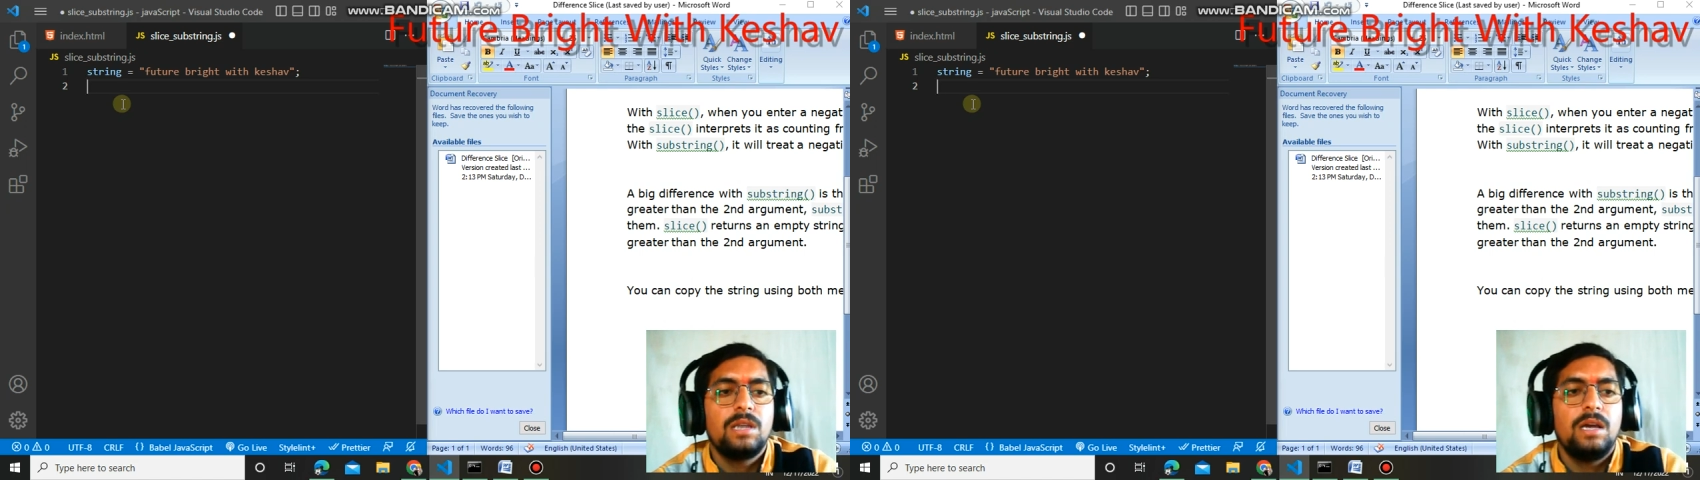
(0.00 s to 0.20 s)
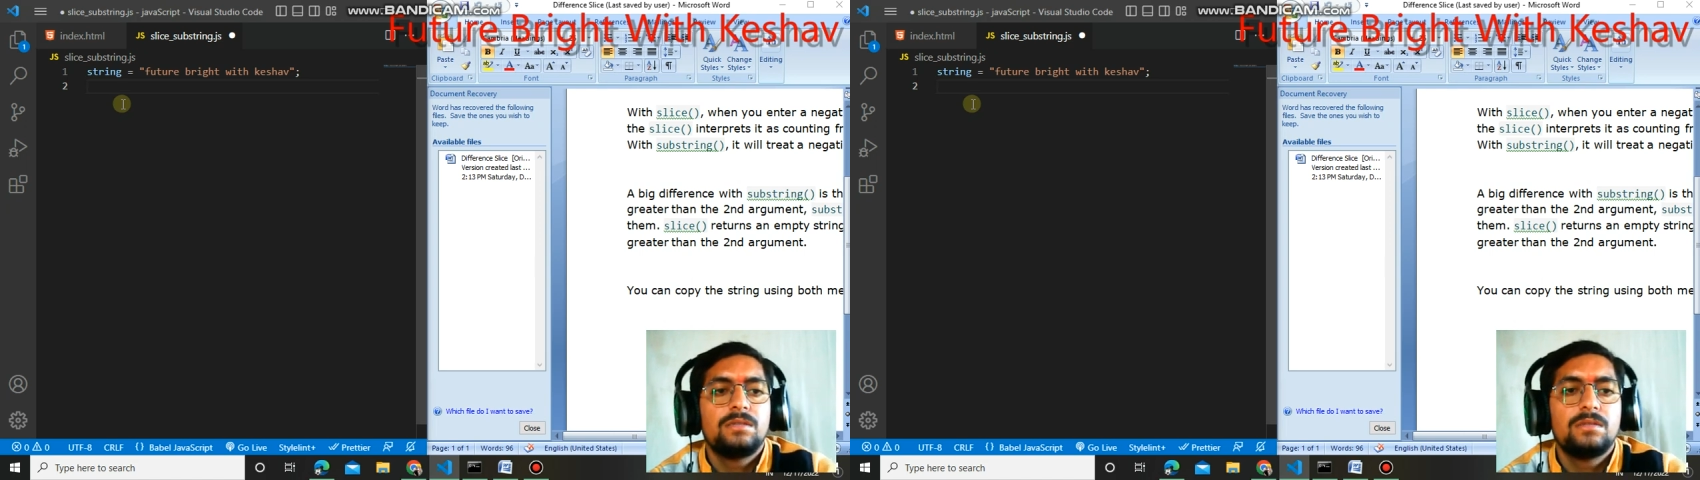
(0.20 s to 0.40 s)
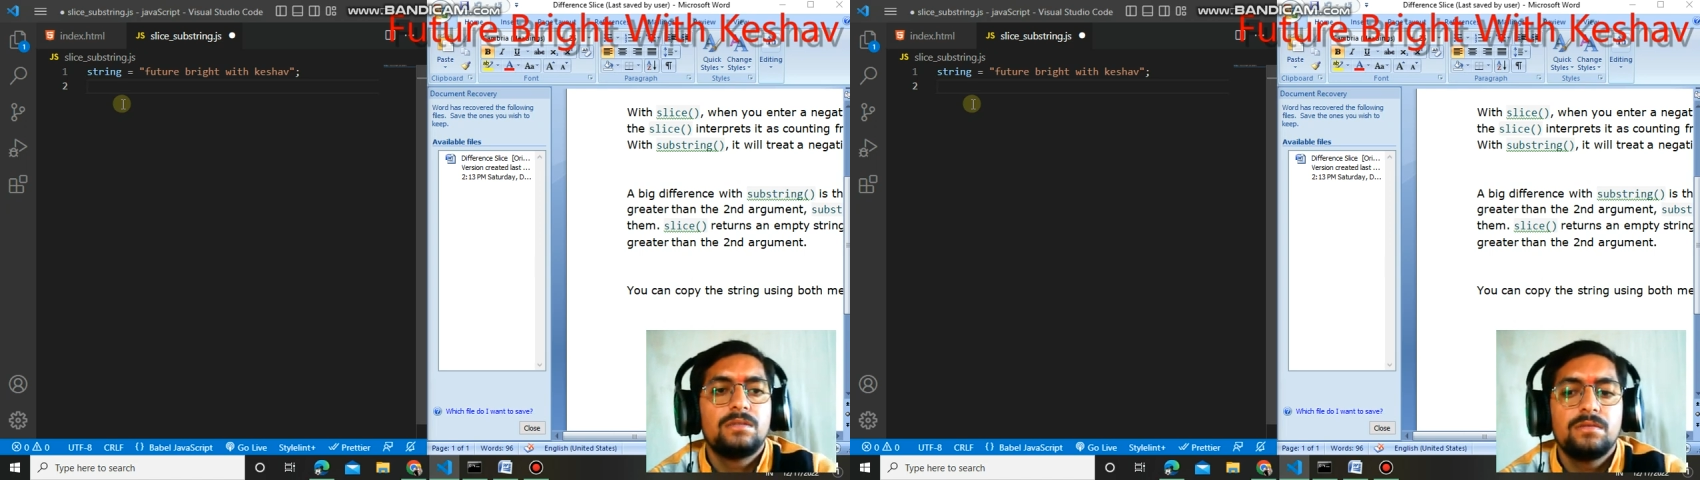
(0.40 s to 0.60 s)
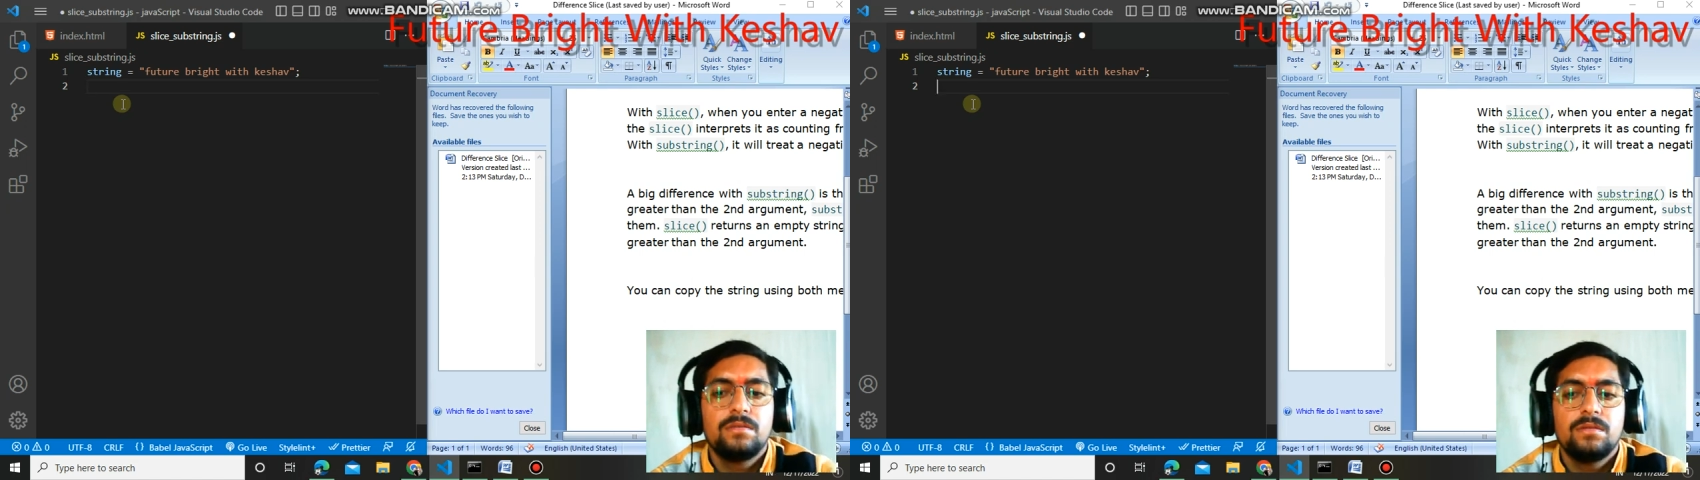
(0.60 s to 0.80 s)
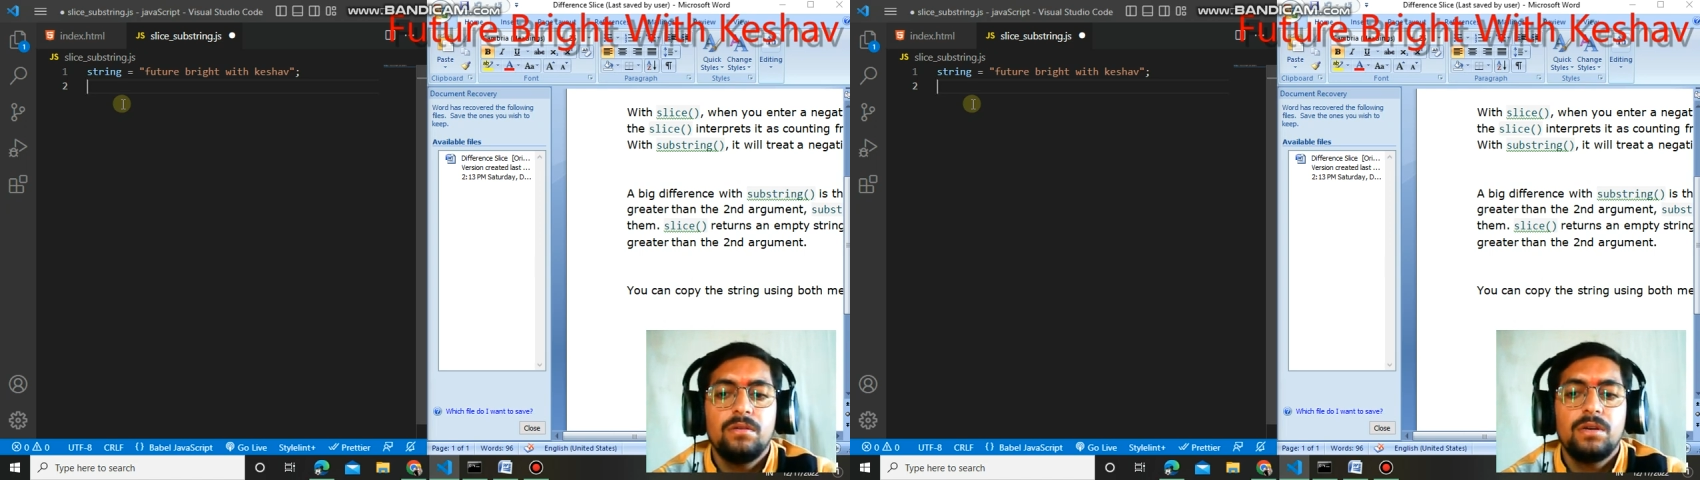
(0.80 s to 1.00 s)
slice,
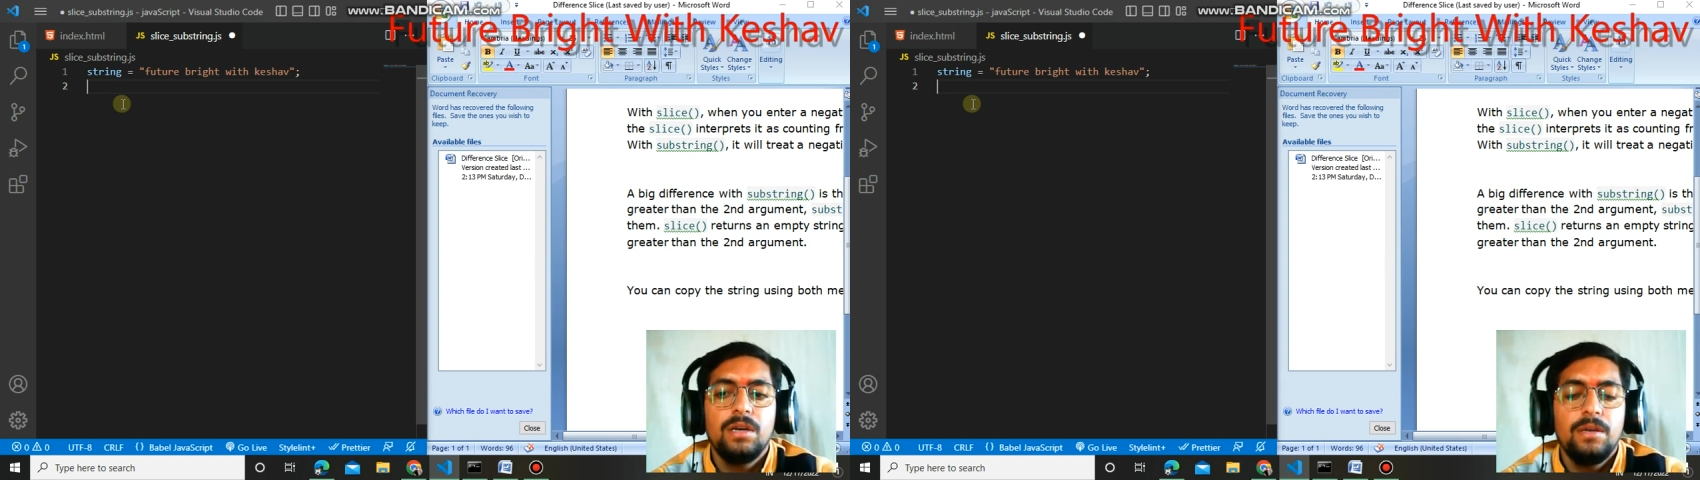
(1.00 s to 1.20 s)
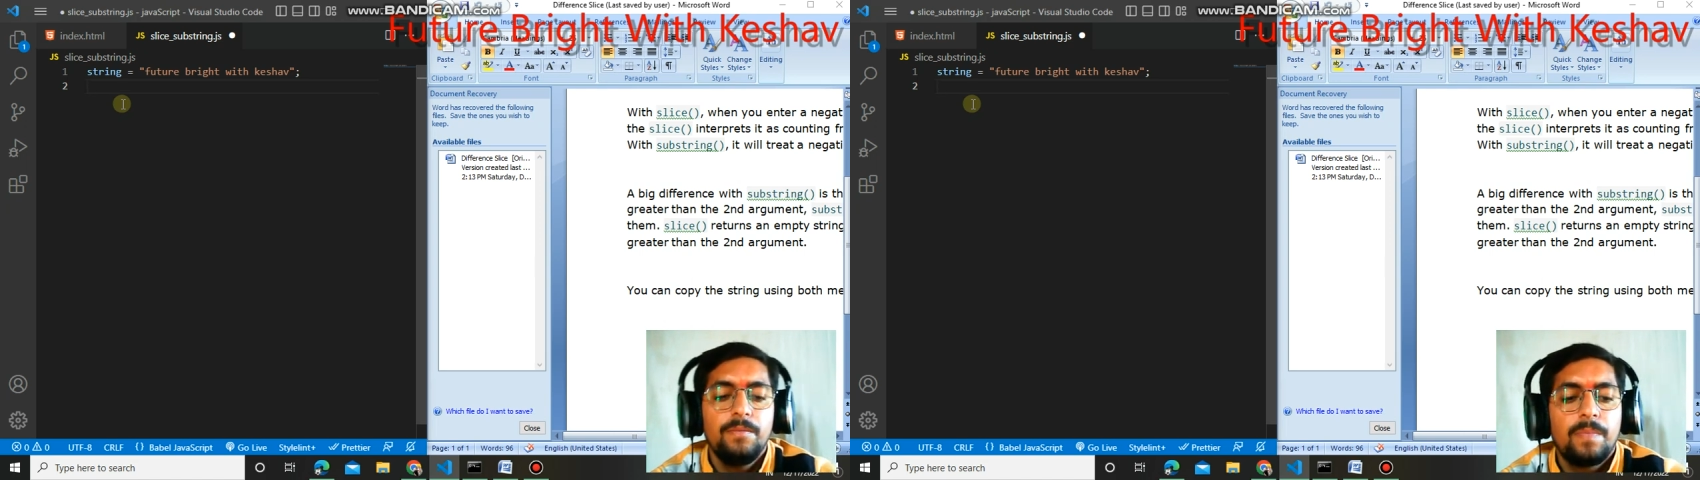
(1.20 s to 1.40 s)
okay.